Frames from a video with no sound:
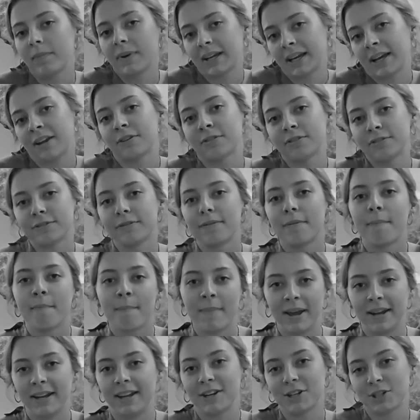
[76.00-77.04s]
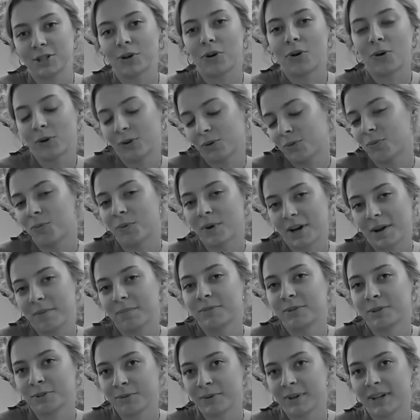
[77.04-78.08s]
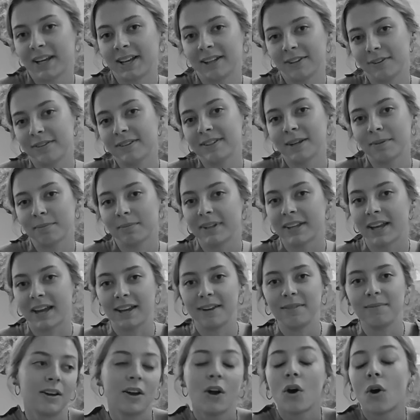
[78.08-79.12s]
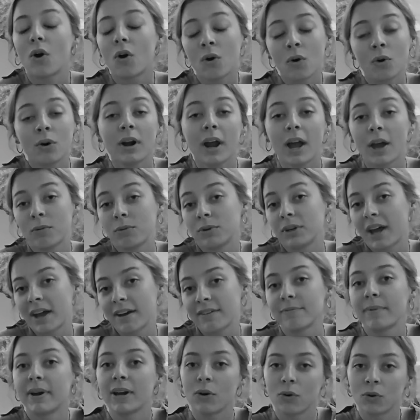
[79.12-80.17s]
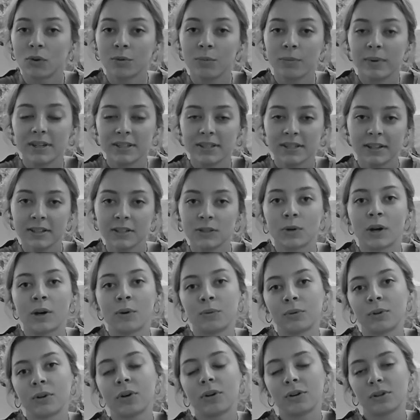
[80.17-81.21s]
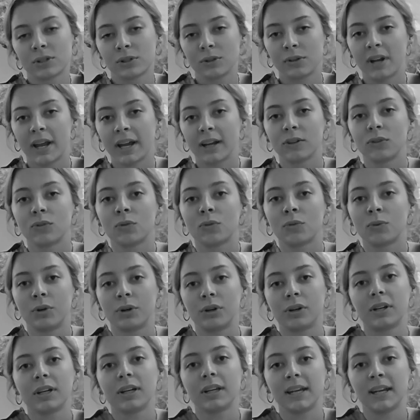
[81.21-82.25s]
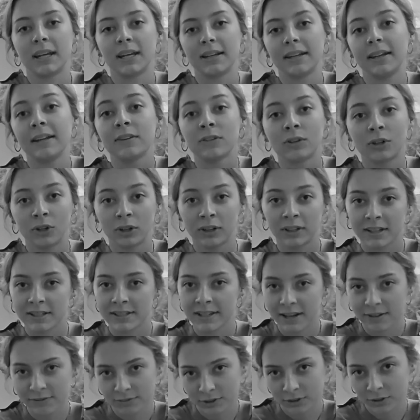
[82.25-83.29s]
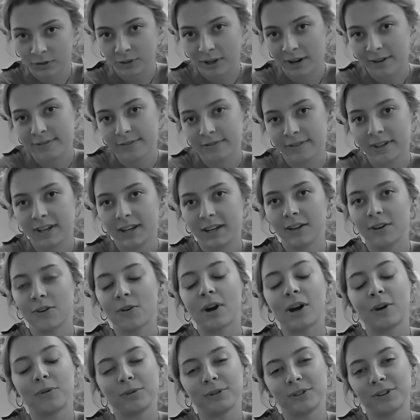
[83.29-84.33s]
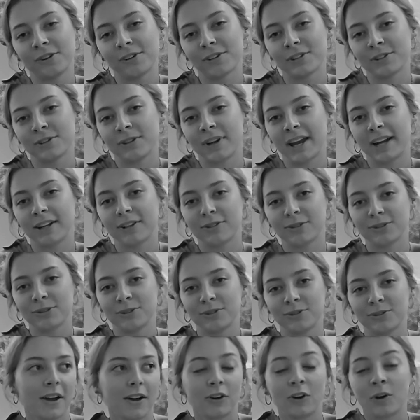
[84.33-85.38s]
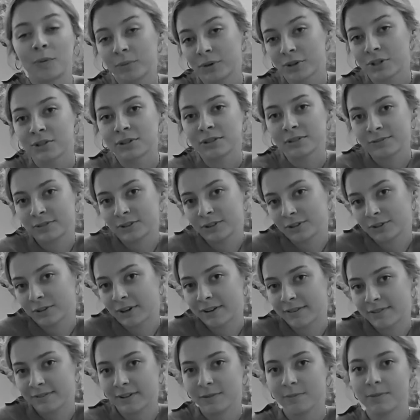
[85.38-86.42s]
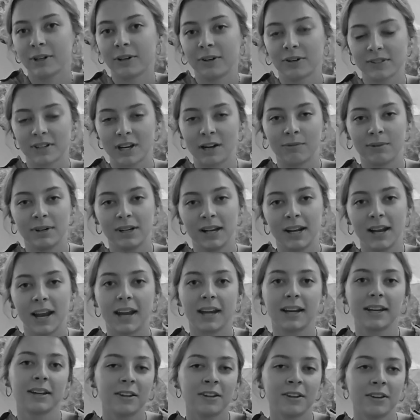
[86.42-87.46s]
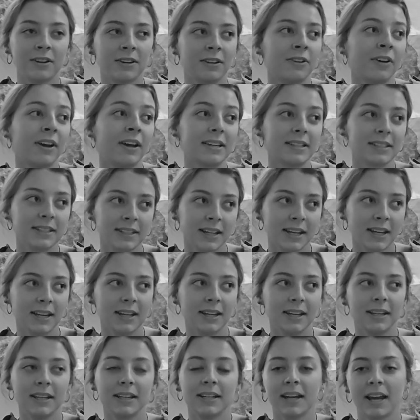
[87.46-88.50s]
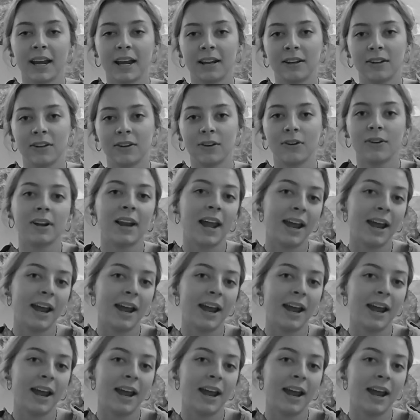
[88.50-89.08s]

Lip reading: kind of manage all of what I'm doing at the same time. Or I would have my own business, or I would also like to work in interior design photography, or I would also like to do commercial photography, because I really like the aesthetic and the